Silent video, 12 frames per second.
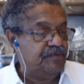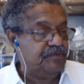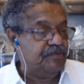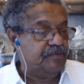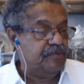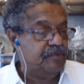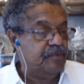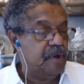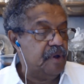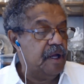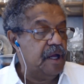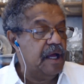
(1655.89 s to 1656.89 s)

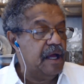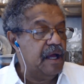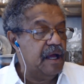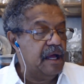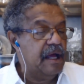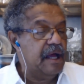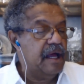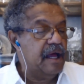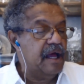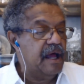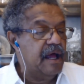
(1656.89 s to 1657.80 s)
Nothing is said.